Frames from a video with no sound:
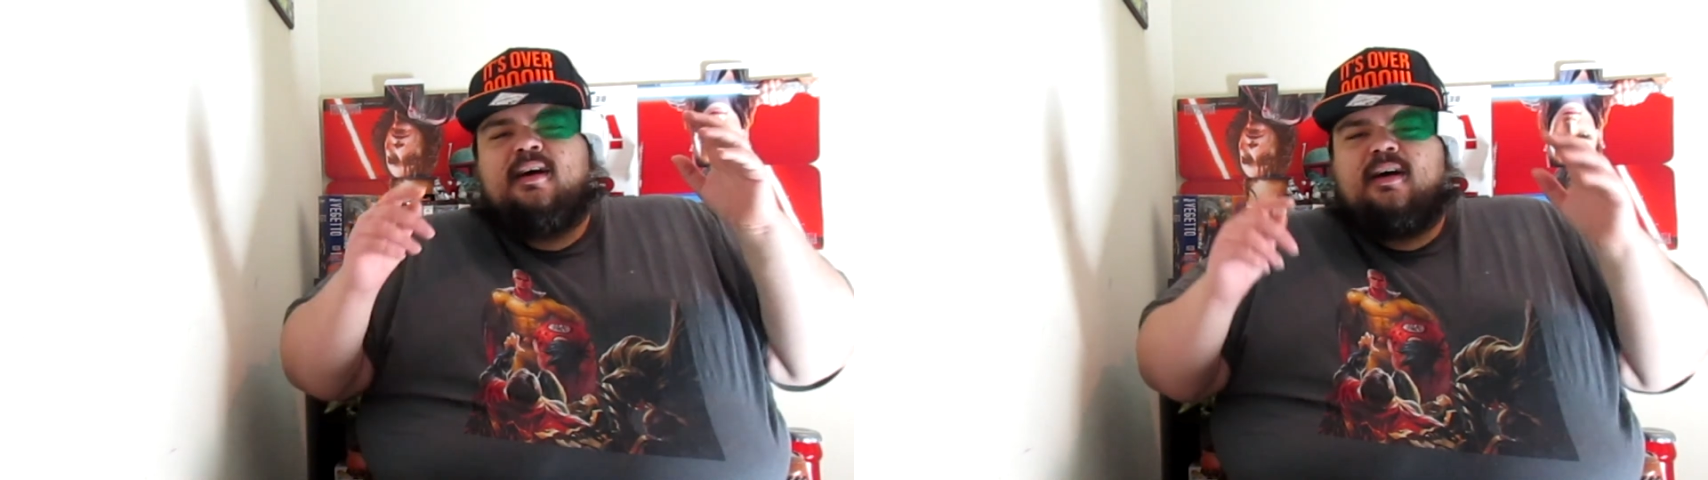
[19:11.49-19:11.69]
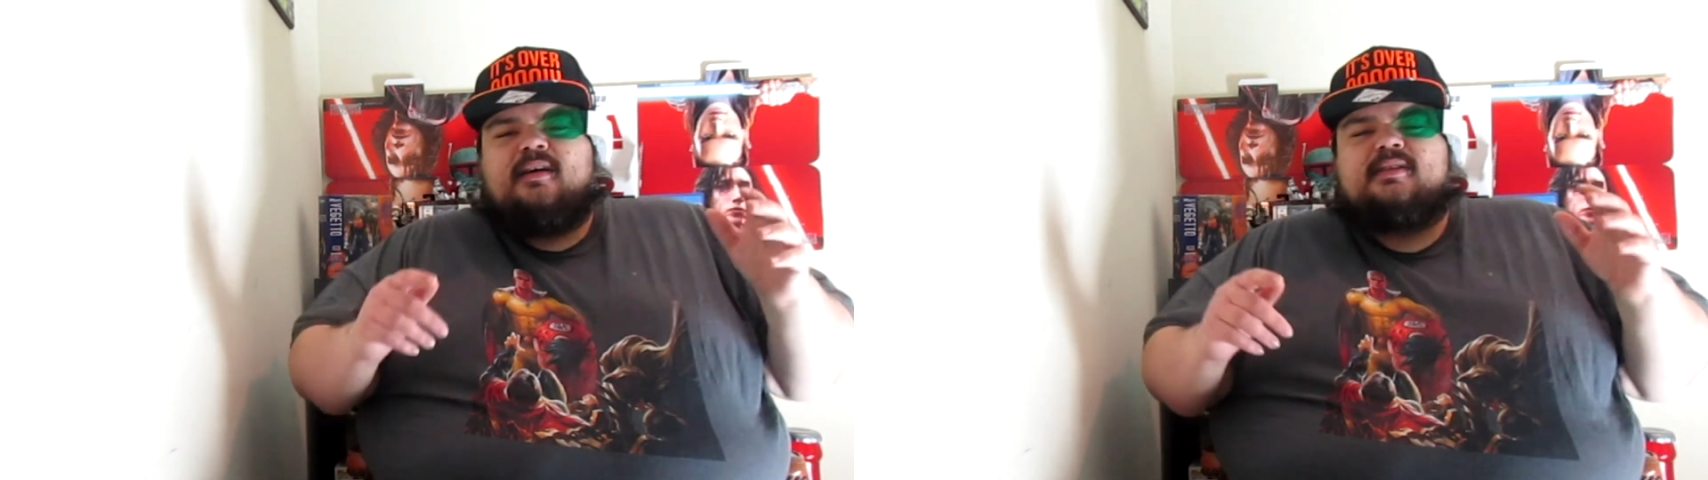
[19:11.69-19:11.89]

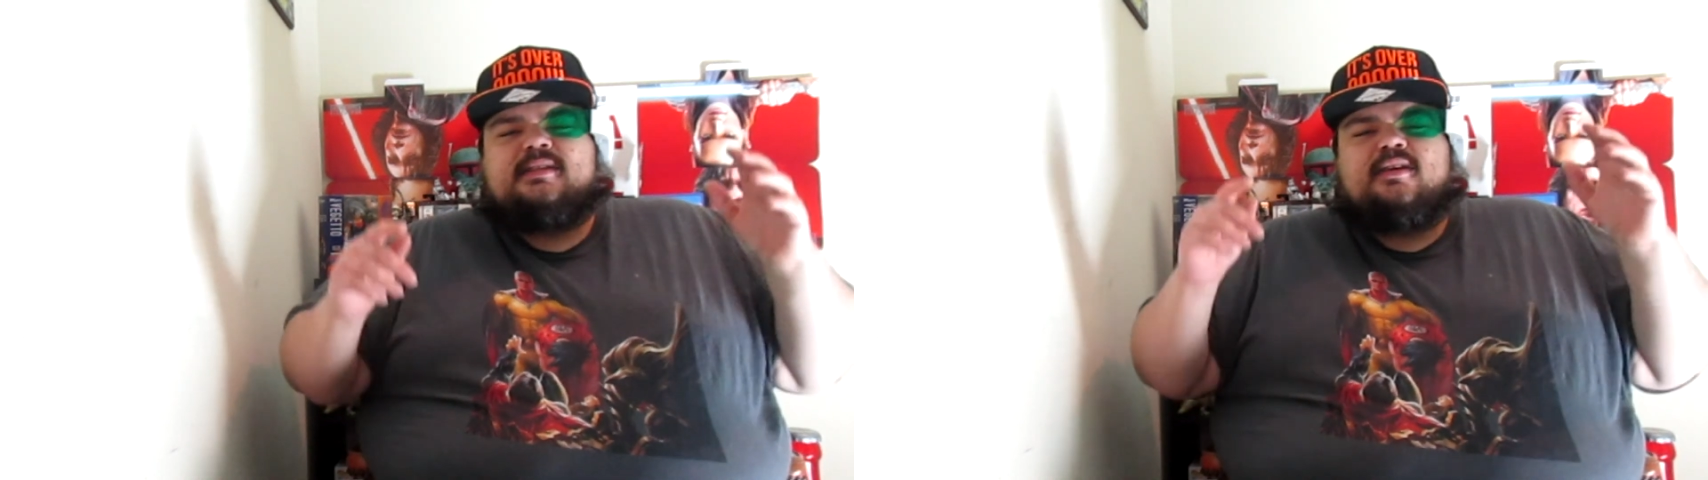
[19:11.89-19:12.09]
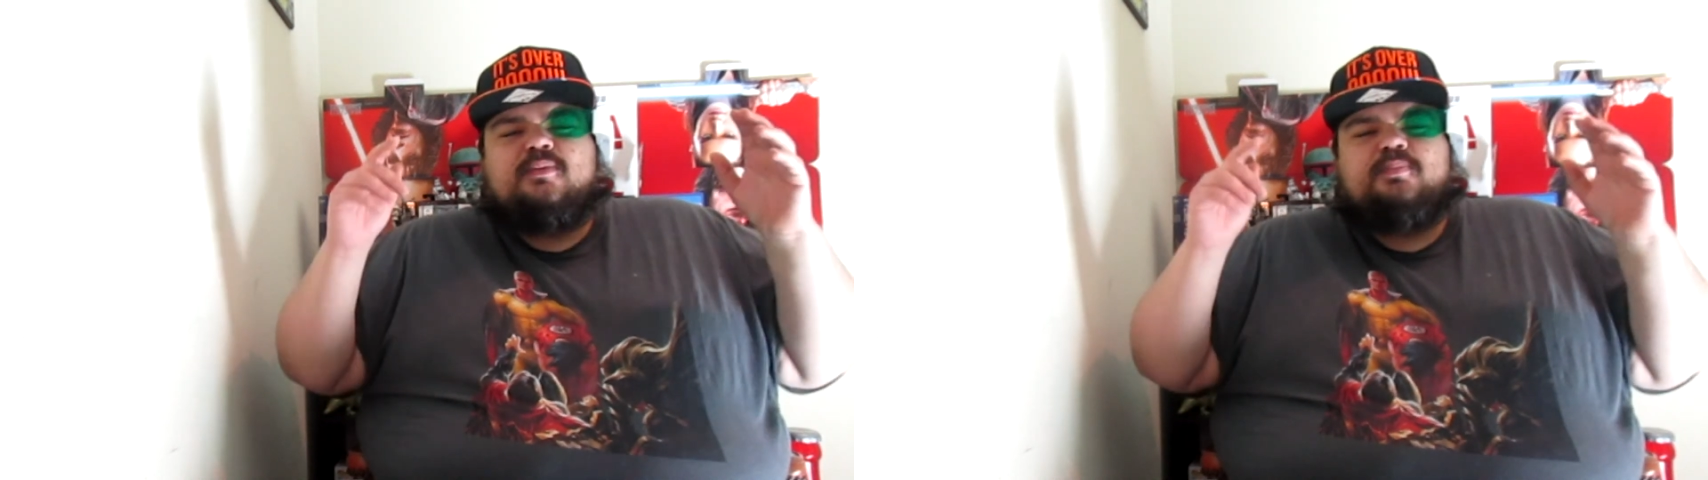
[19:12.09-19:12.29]

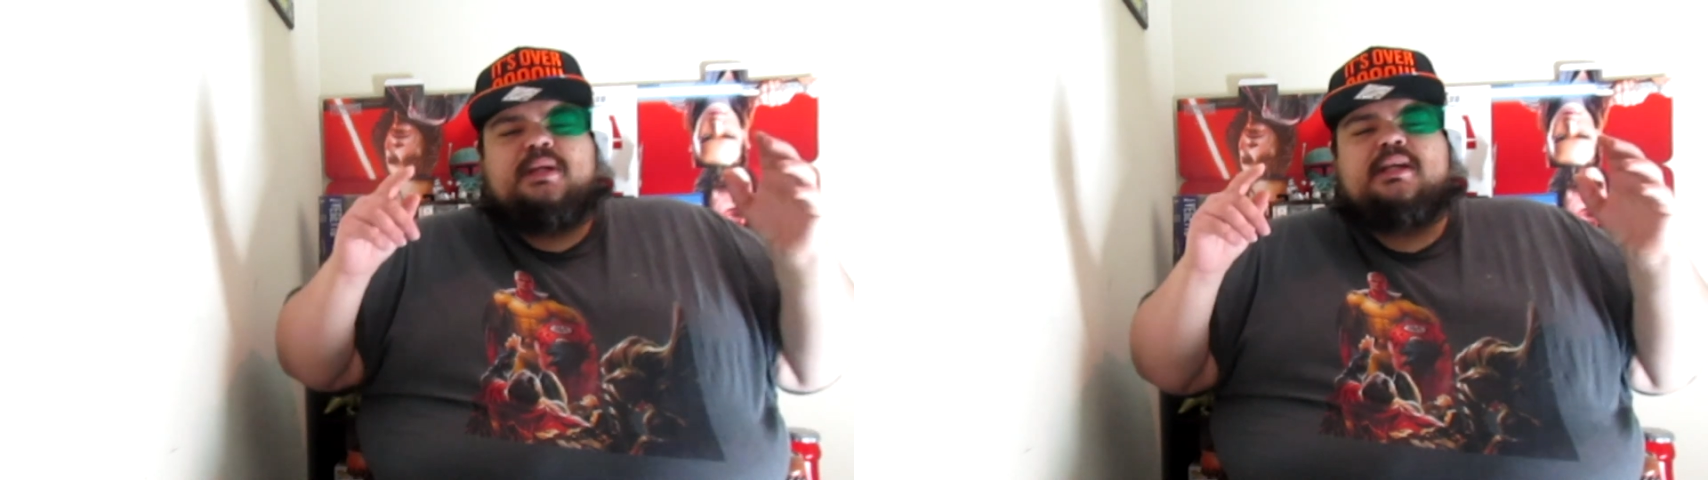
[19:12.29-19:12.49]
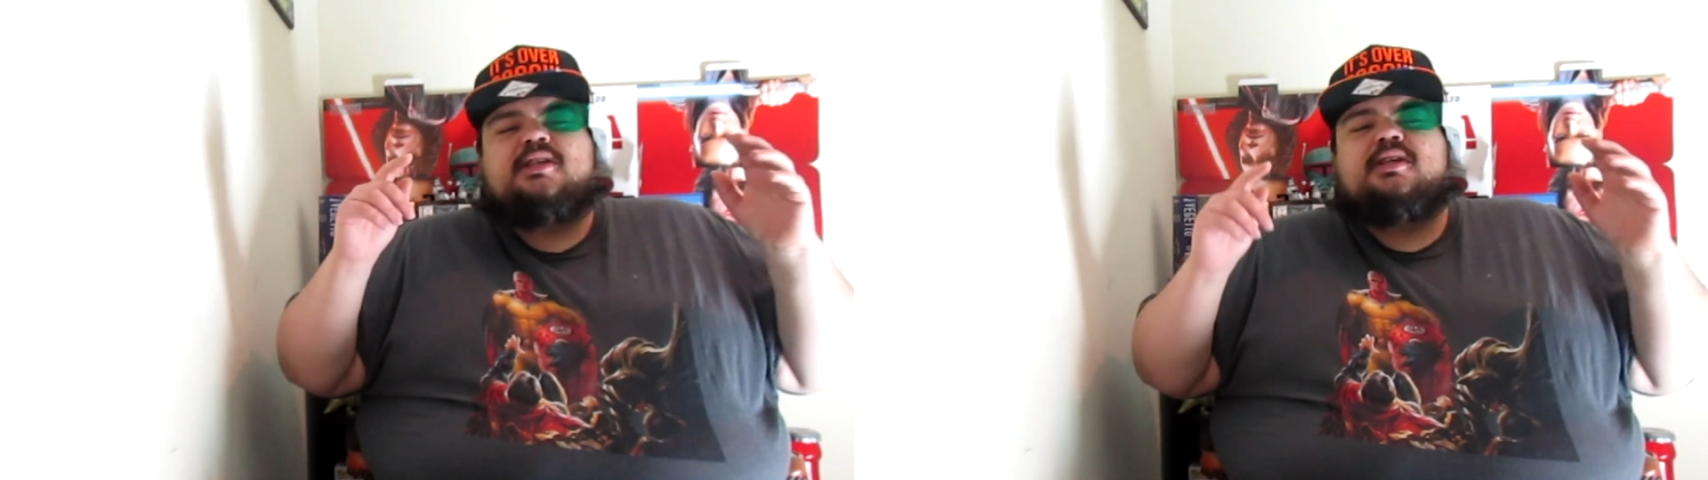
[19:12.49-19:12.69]
Also,
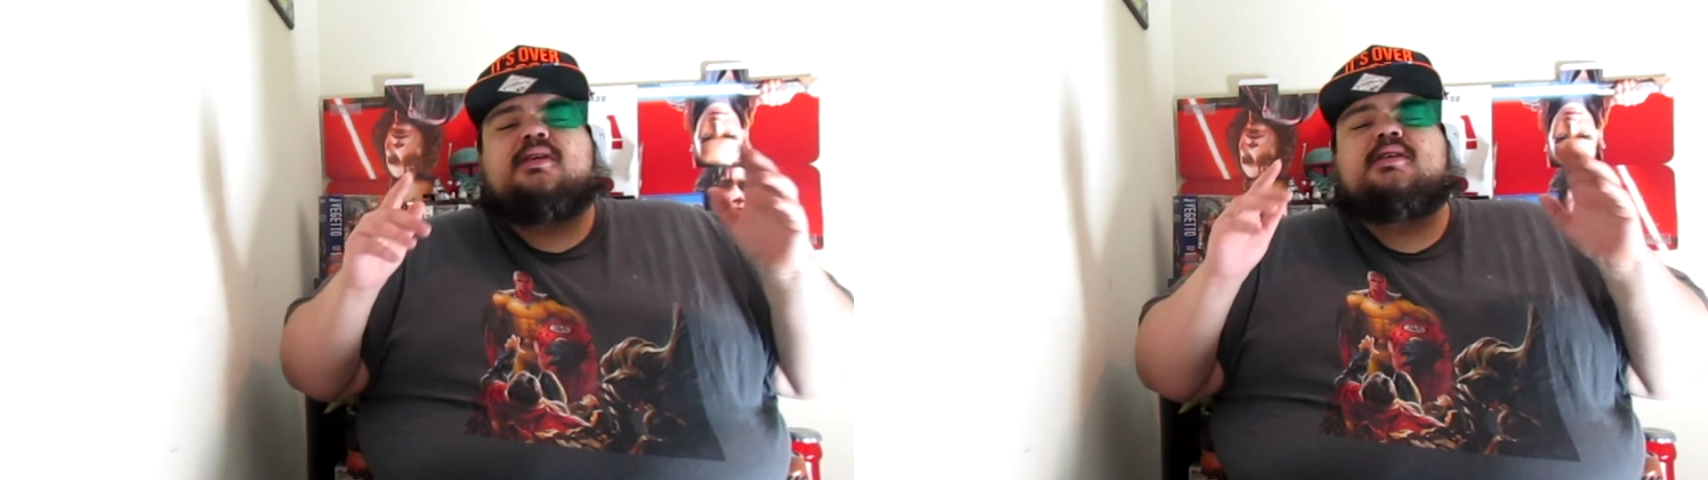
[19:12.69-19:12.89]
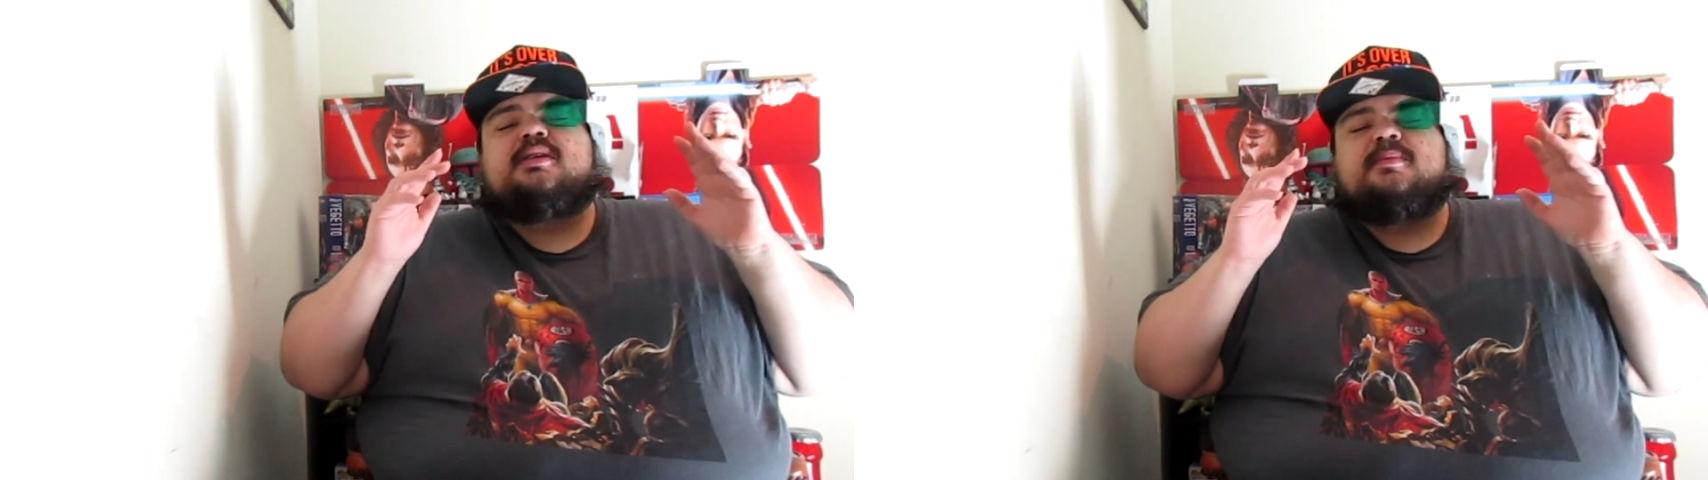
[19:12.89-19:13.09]
be sure
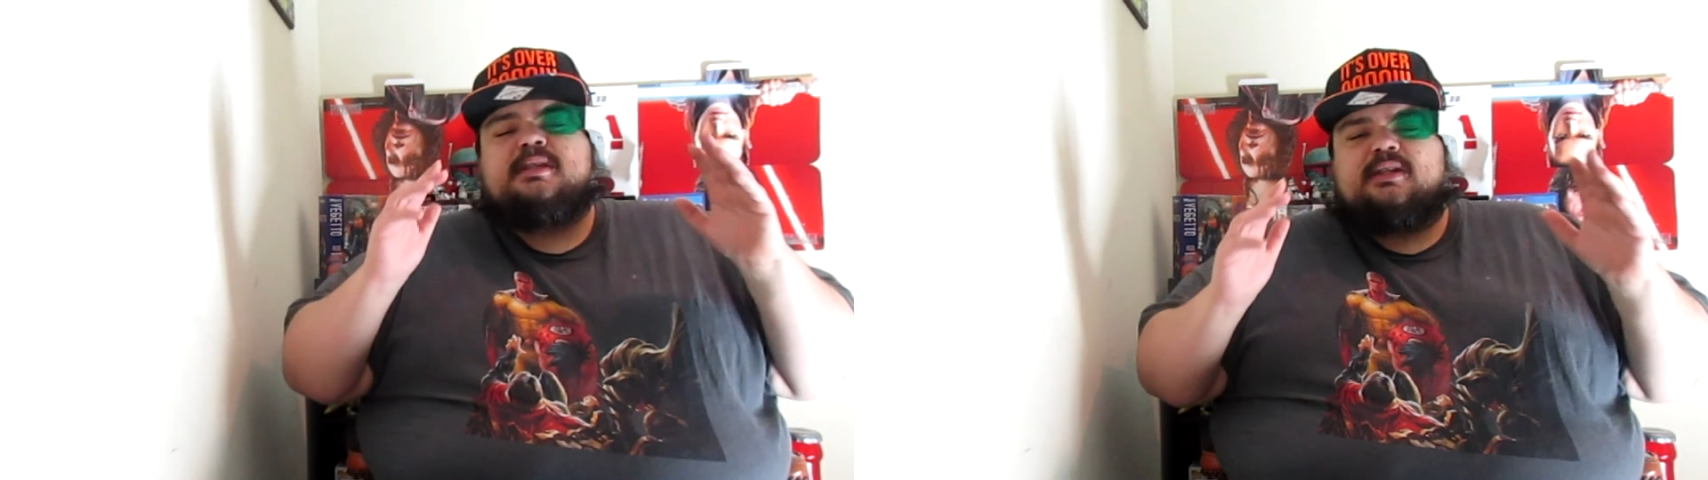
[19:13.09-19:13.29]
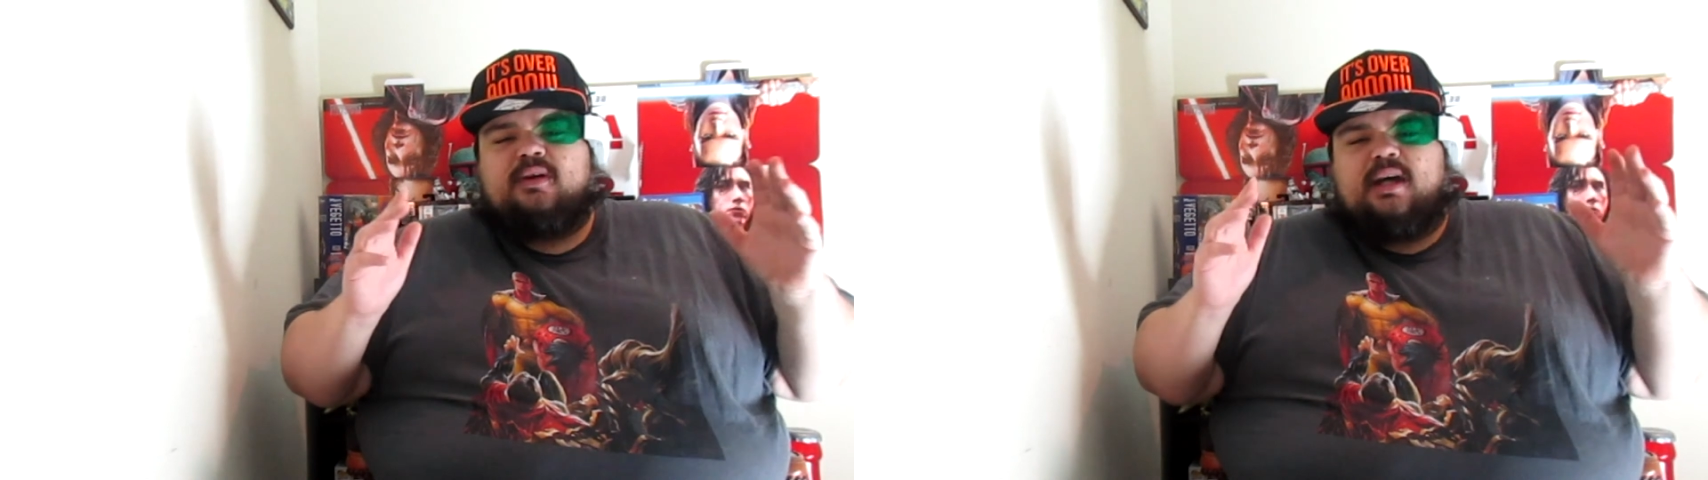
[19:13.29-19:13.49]
to
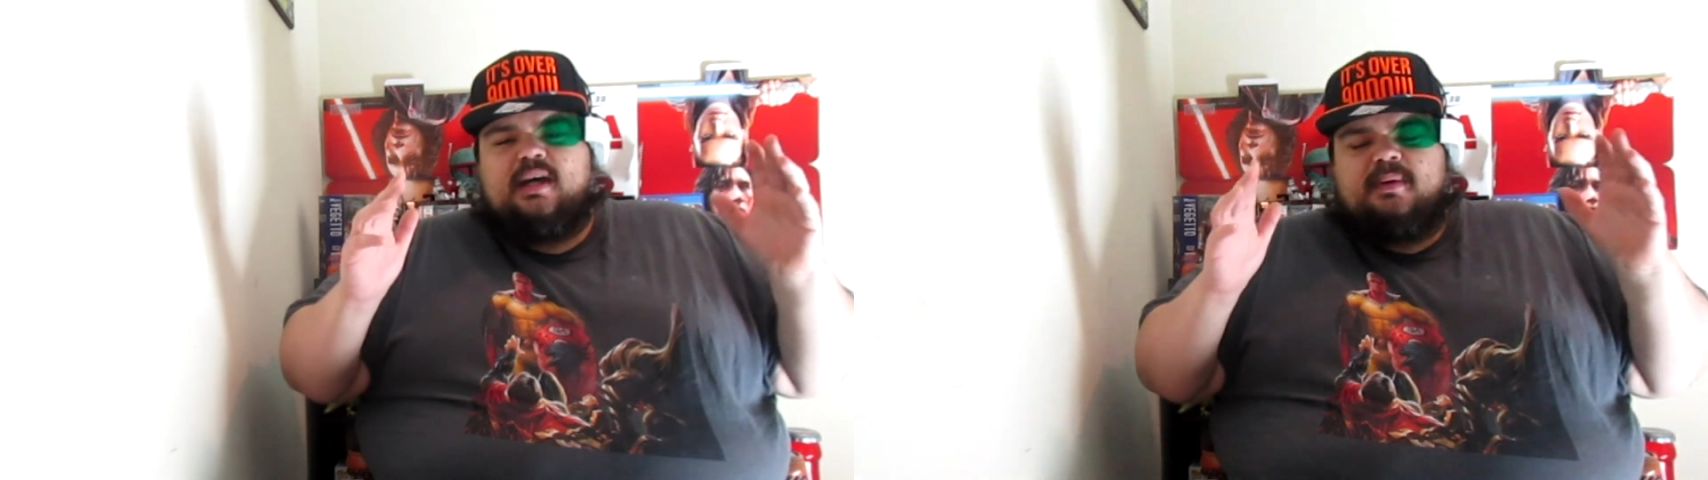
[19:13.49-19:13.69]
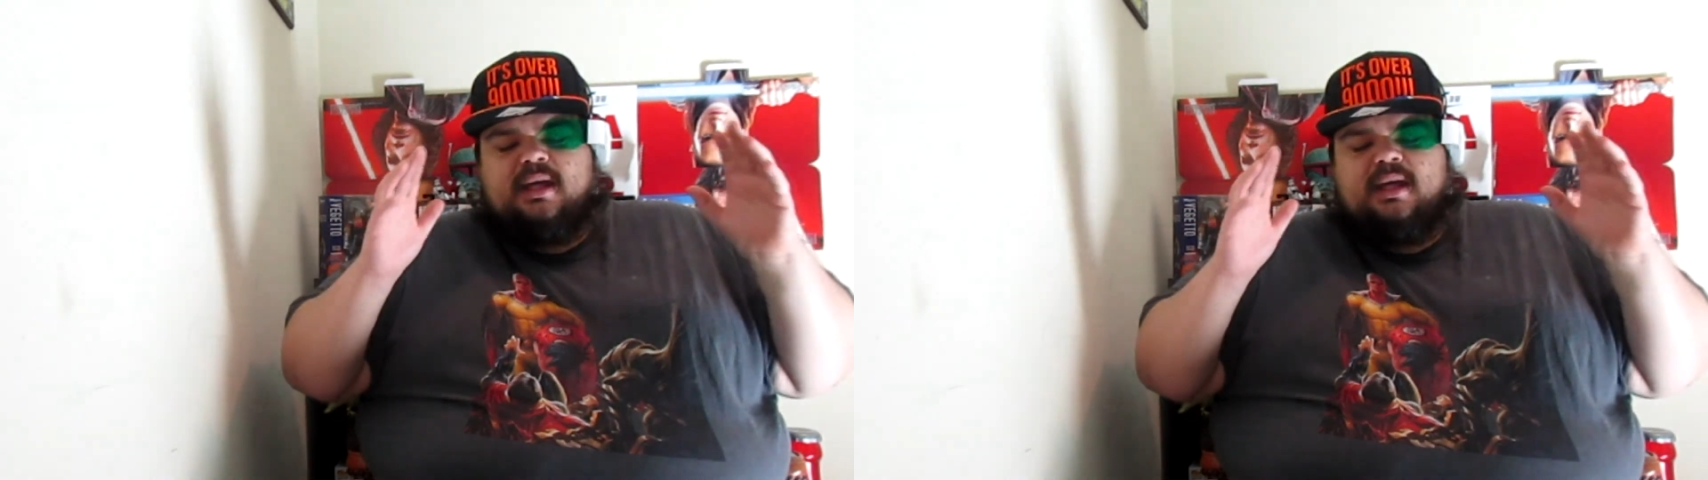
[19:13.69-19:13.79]
subscribe.